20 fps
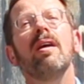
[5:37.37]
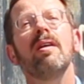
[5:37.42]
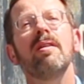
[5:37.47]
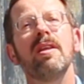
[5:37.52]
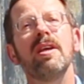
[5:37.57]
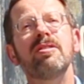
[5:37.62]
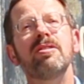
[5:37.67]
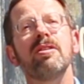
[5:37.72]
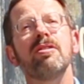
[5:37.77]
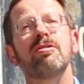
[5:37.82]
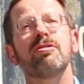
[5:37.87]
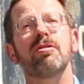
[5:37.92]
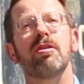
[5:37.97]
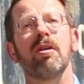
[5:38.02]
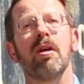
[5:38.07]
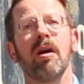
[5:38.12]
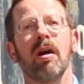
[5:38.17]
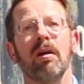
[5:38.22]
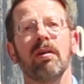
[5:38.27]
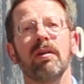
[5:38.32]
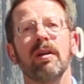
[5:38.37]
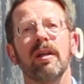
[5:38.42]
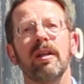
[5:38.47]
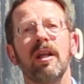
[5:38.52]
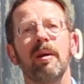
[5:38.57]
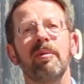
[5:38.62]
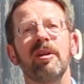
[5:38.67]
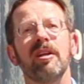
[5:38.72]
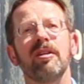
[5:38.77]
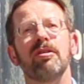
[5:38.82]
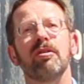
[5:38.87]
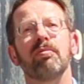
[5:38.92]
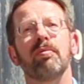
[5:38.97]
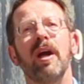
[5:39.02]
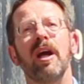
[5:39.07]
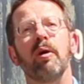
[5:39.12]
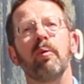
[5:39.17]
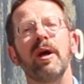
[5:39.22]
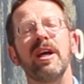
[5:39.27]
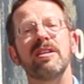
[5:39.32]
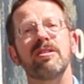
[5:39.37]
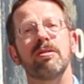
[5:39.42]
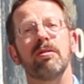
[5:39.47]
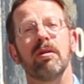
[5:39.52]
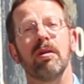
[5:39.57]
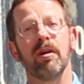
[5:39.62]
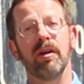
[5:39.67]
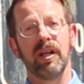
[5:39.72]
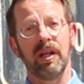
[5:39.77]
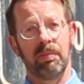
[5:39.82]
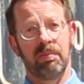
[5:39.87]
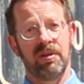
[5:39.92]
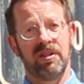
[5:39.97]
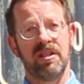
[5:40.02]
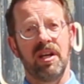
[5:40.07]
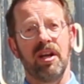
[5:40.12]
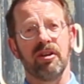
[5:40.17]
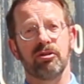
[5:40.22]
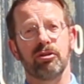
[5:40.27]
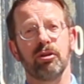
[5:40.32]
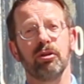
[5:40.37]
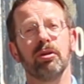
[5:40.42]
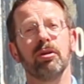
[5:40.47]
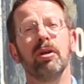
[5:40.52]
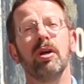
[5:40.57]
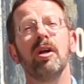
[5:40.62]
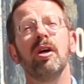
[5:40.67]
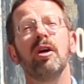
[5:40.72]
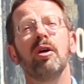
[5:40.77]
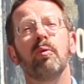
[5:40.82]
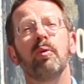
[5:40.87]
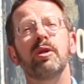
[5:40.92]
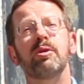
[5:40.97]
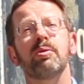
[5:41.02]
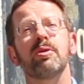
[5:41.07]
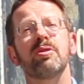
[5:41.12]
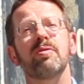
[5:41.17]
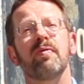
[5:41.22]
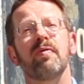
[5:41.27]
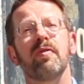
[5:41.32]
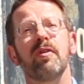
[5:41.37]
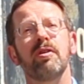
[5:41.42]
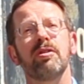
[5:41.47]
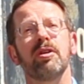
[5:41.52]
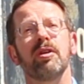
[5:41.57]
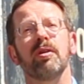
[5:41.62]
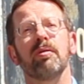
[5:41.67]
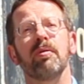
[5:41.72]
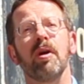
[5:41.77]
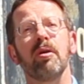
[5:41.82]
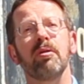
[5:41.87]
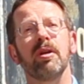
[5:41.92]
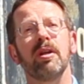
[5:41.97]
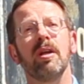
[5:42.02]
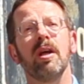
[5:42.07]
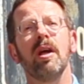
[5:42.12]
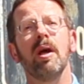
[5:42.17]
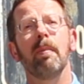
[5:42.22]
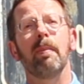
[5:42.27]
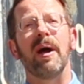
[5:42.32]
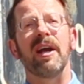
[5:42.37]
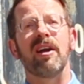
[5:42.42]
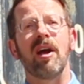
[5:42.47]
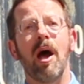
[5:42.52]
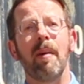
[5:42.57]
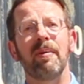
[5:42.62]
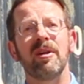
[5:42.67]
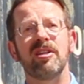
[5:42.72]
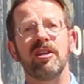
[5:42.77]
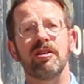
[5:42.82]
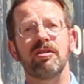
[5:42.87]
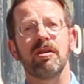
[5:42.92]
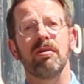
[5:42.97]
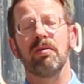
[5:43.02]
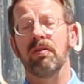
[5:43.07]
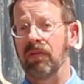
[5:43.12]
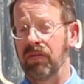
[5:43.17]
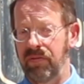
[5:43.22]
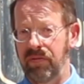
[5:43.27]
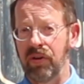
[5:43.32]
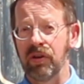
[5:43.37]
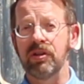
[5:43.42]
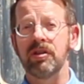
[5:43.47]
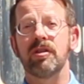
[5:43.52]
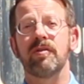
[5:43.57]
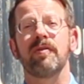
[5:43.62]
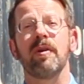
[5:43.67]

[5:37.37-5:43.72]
This in turn limited the railway's earning potential, which was further eroded by competition first